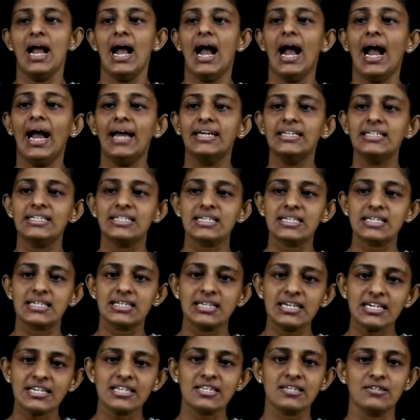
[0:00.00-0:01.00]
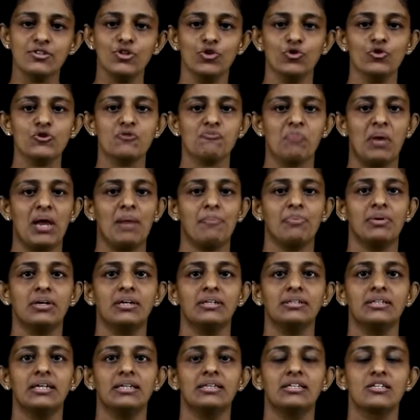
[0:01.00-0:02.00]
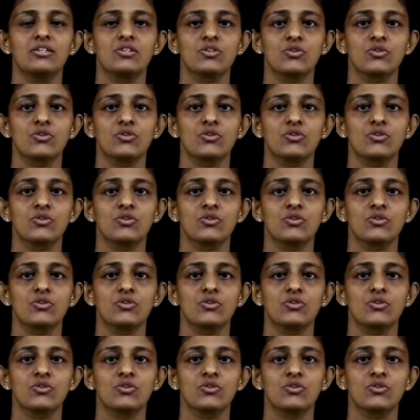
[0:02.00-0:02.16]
And it is this newspaper that the